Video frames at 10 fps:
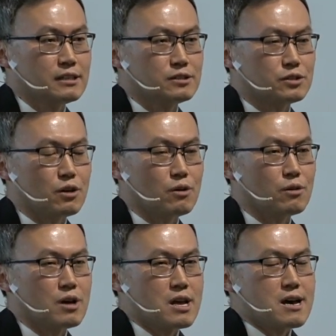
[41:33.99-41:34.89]

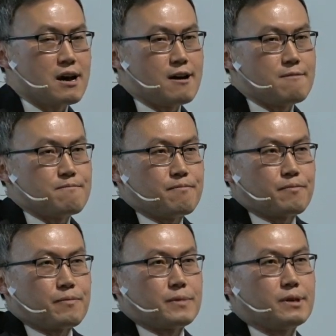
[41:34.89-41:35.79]
So
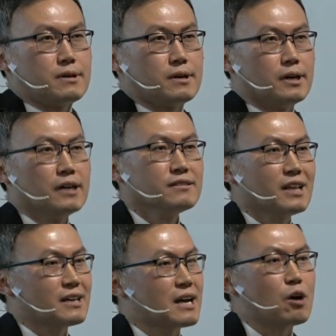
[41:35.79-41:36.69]
um, the,
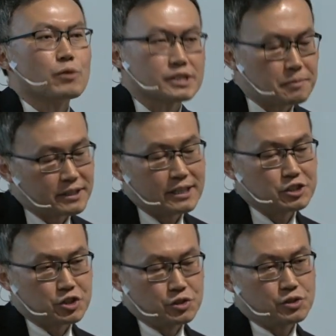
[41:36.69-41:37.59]
unlike our
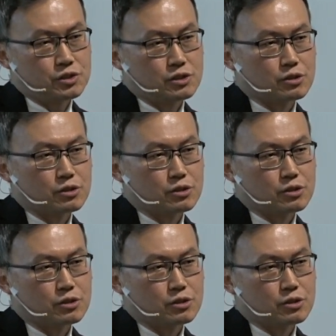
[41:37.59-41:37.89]
expectations,